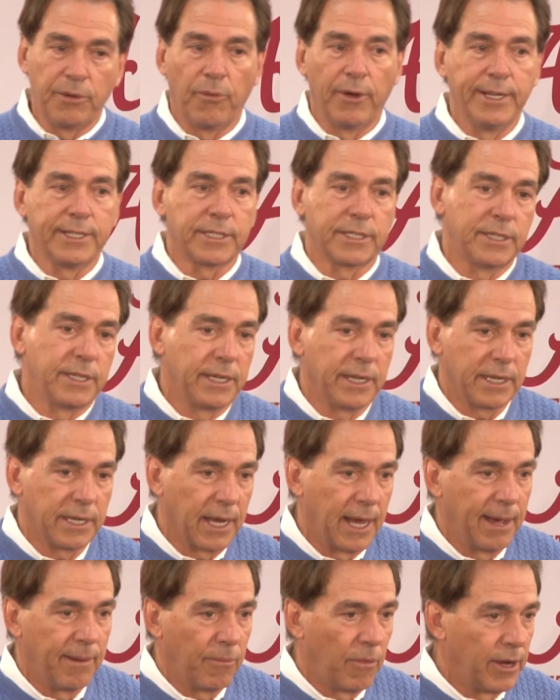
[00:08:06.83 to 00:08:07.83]
wasting any
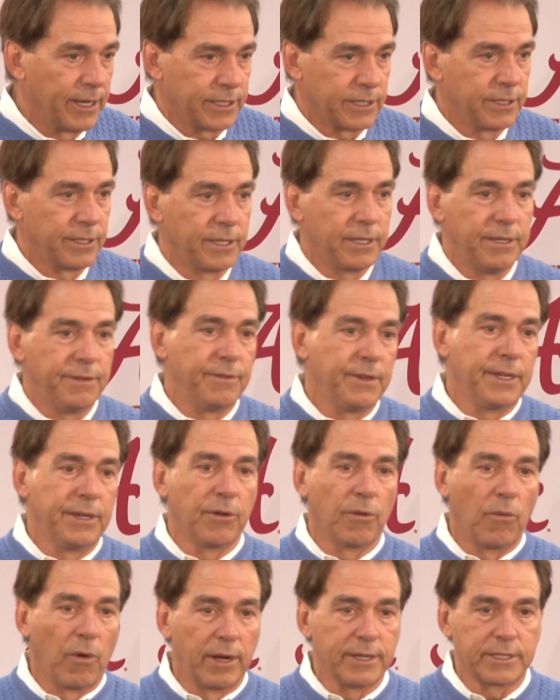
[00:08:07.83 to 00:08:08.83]
time watching TV
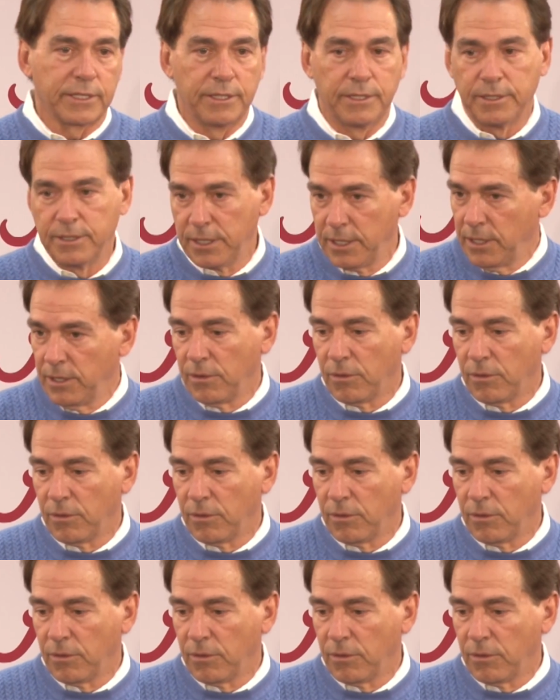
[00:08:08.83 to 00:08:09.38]
or watching